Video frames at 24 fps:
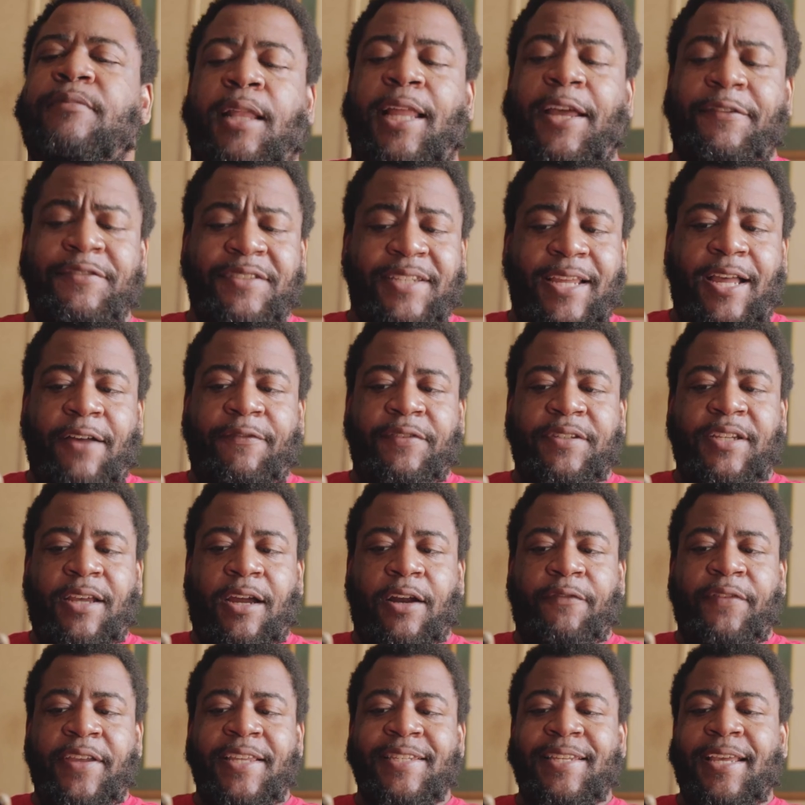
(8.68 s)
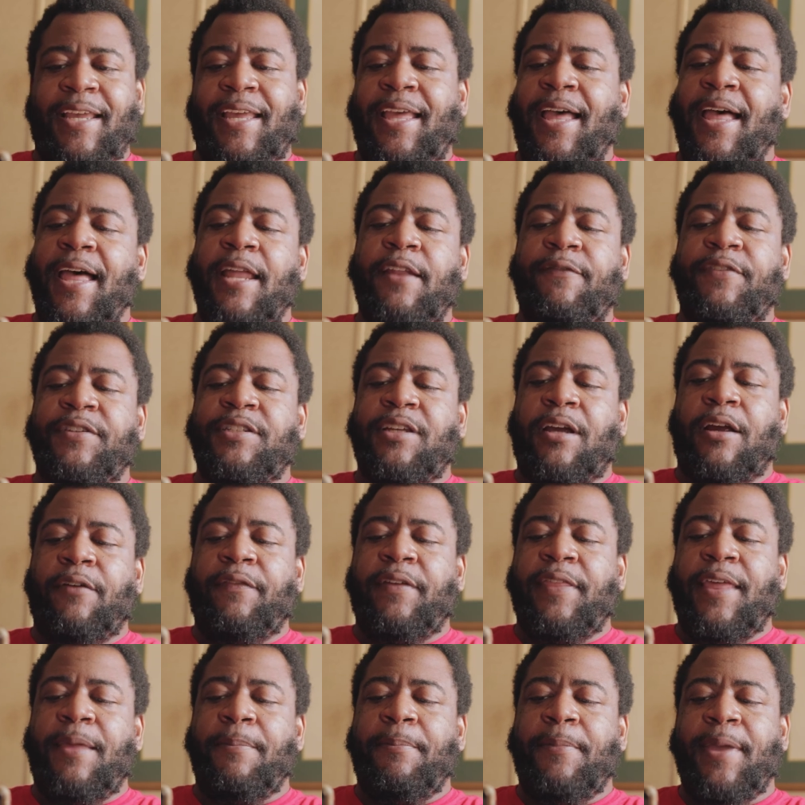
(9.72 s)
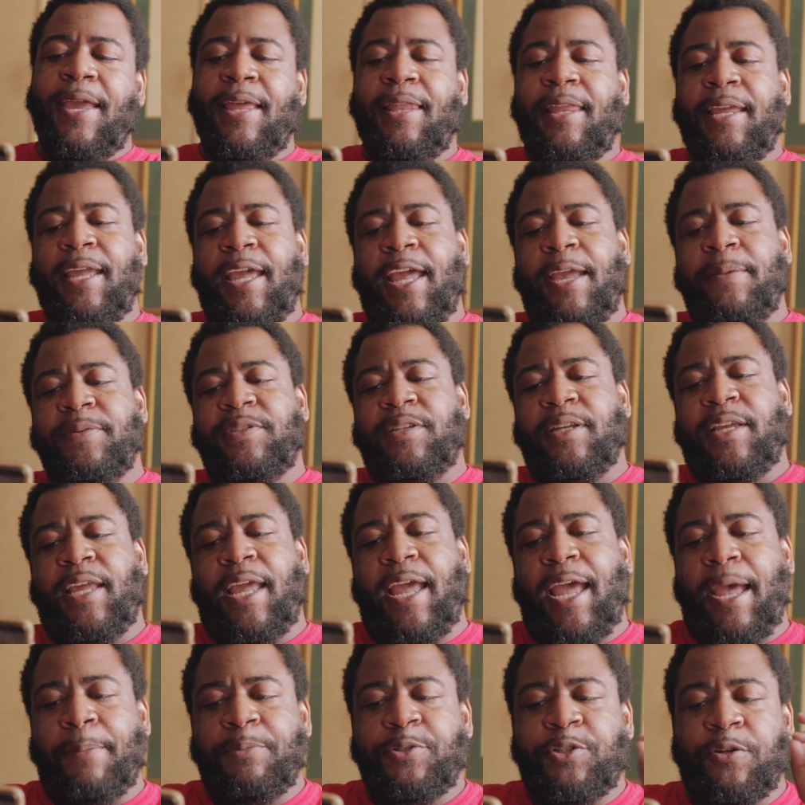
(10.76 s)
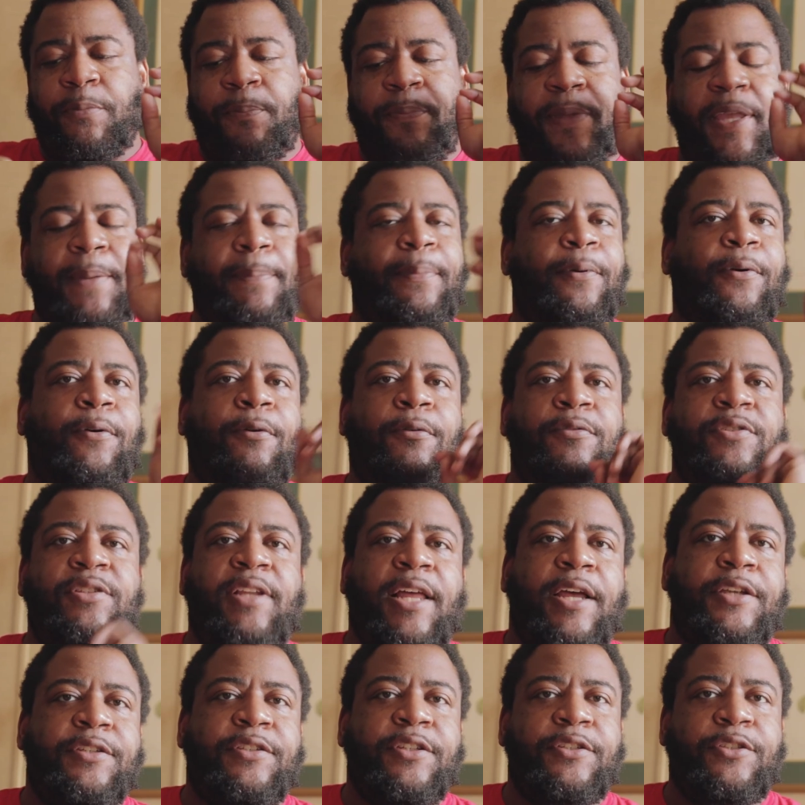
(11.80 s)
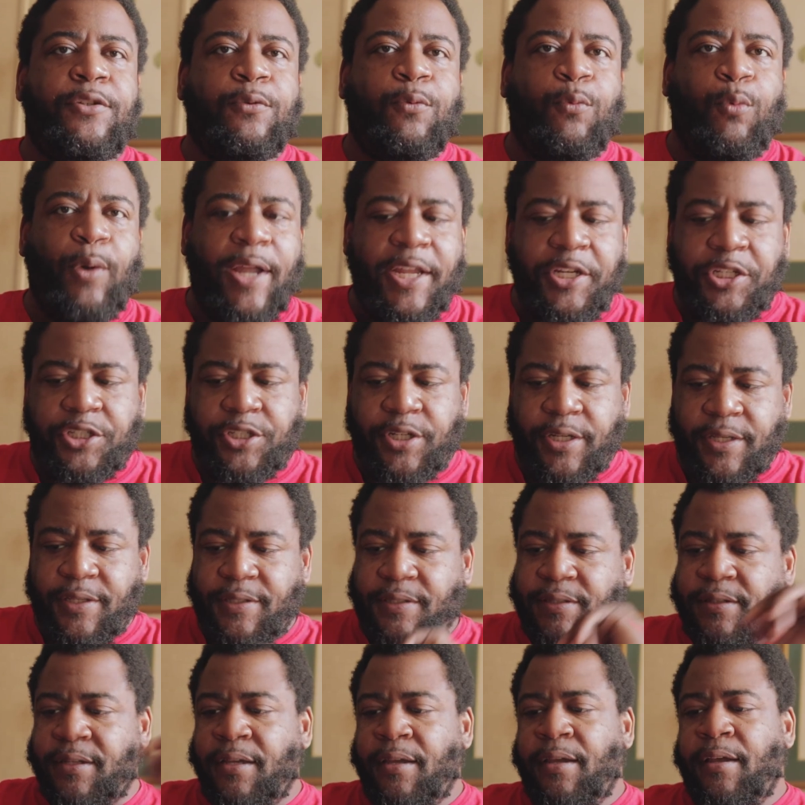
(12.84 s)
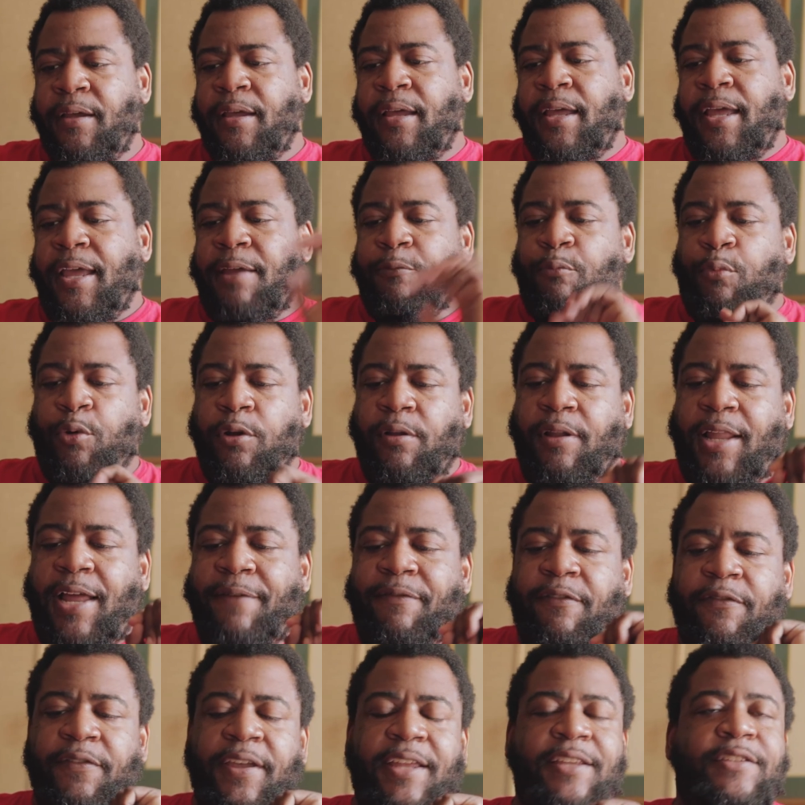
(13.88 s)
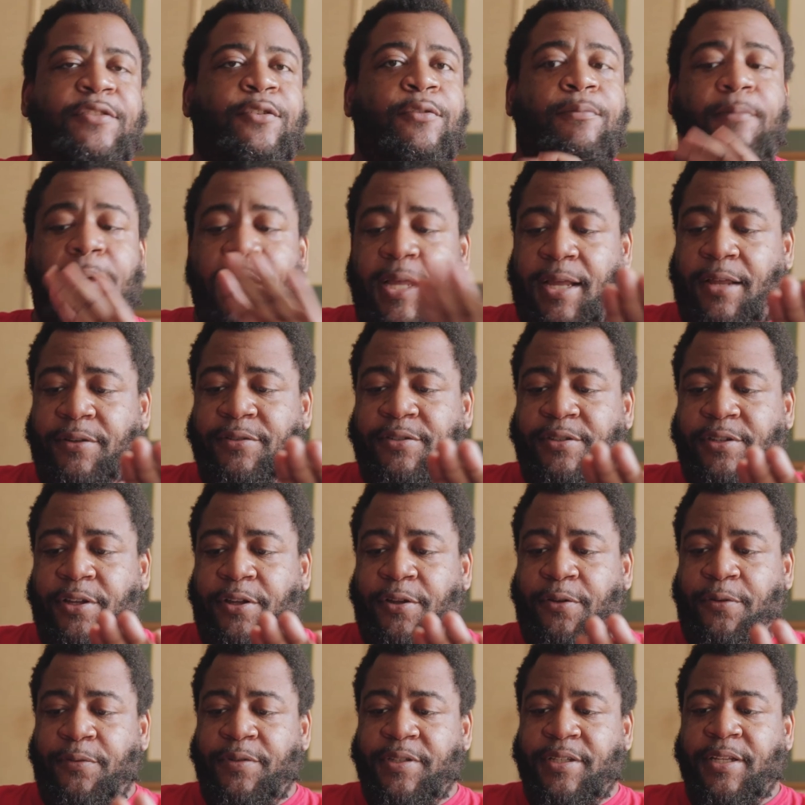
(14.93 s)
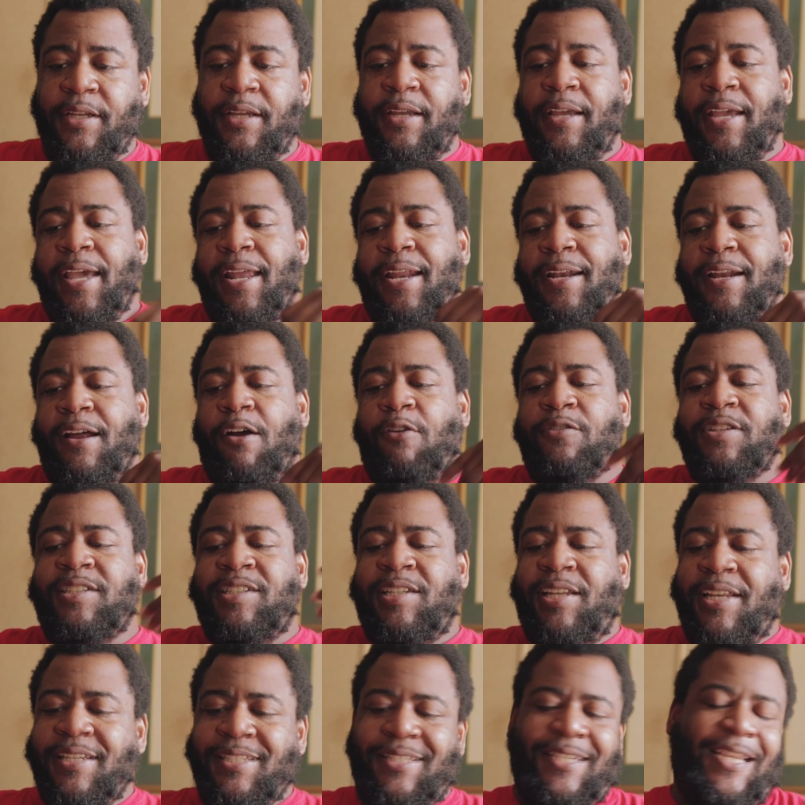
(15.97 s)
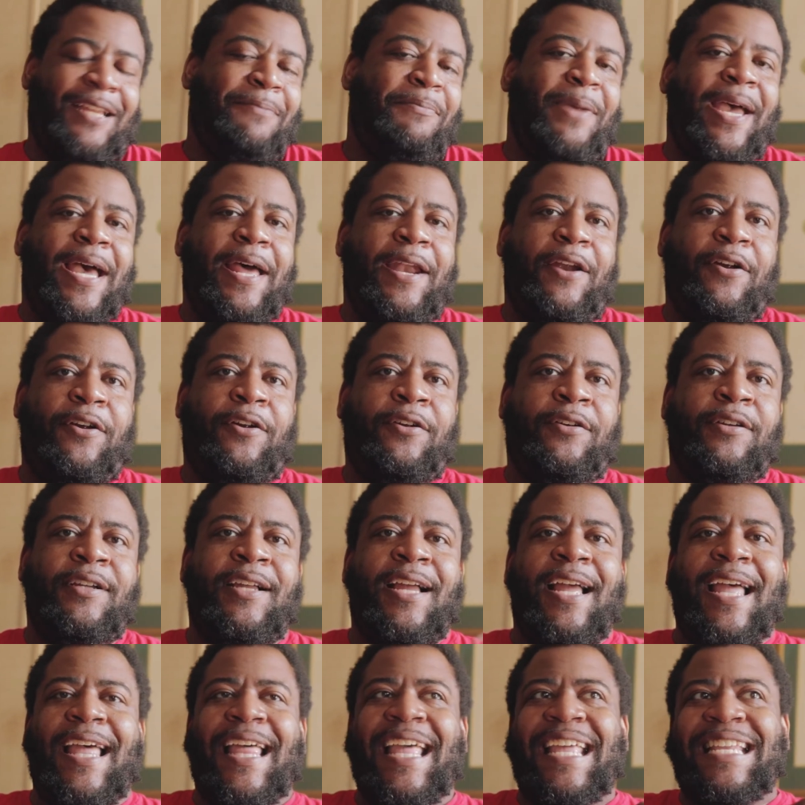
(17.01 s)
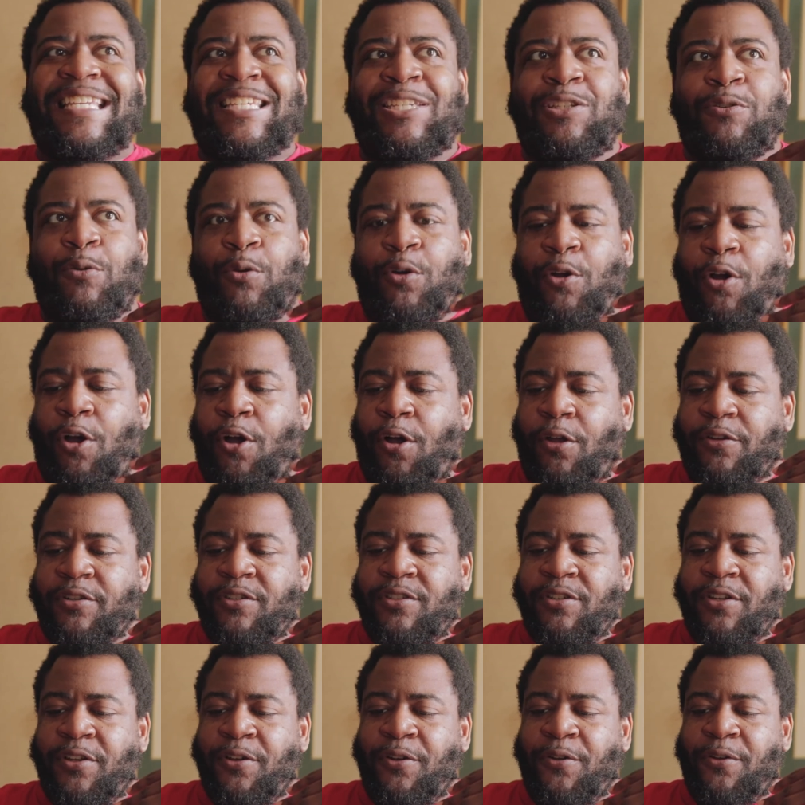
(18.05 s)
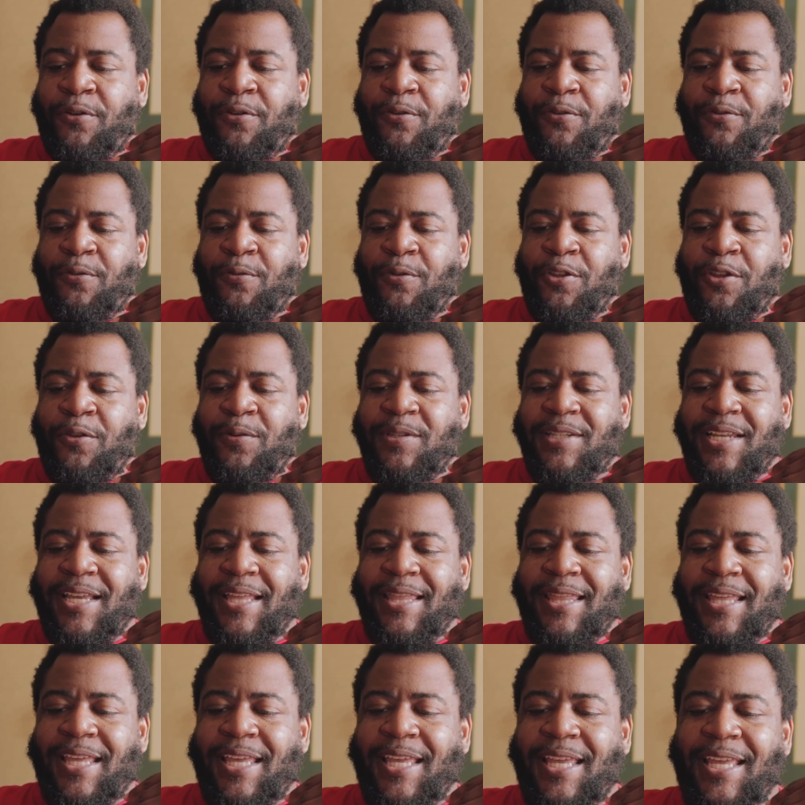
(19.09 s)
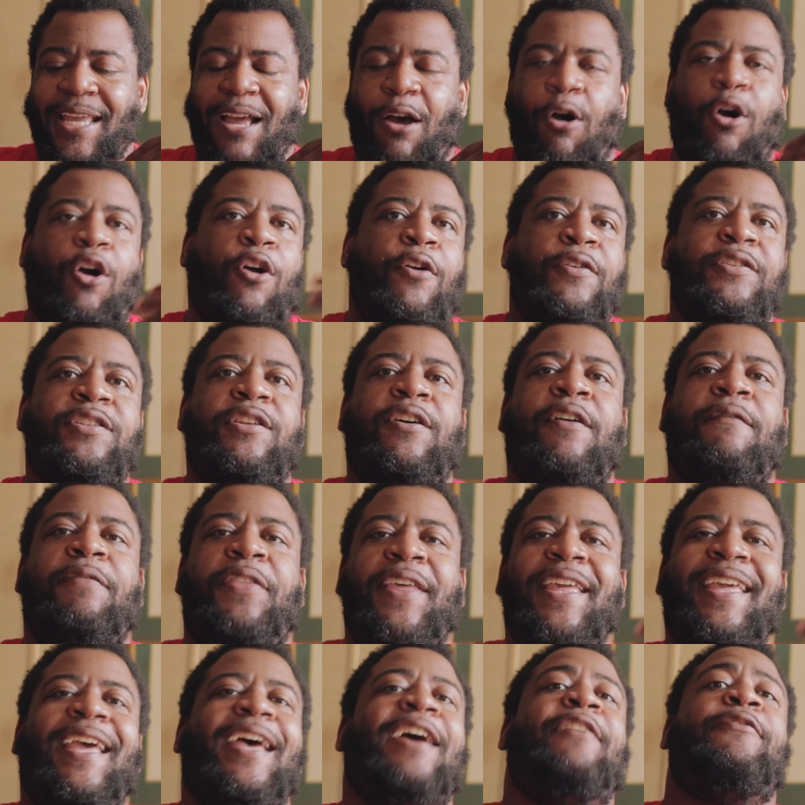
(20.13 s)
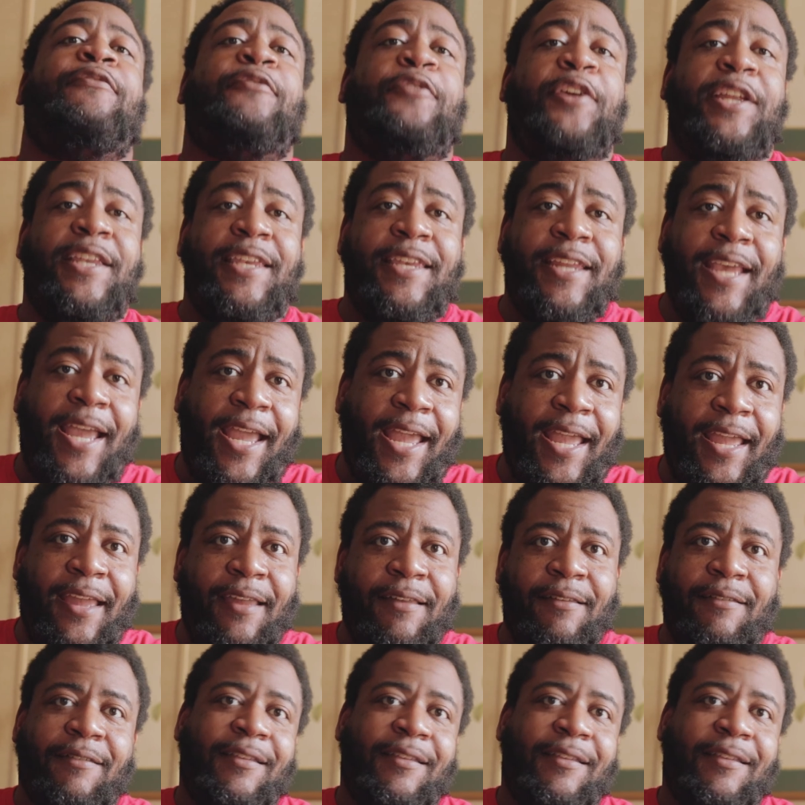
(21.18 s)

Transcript: Lifestyle photography is a kind of photography that mainly aims to capture people slash situations in real life events or milestones in an artistic manner. It's sort of also using the arts of the everyday.